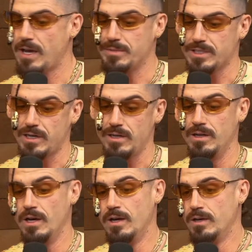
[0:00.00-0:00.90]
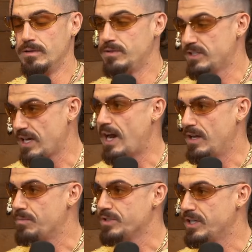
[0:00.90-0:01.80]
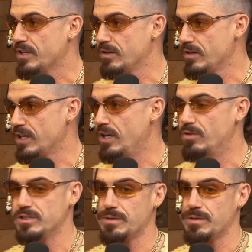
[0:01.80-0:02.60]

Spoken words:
you do Amazon, this guy in particular, like he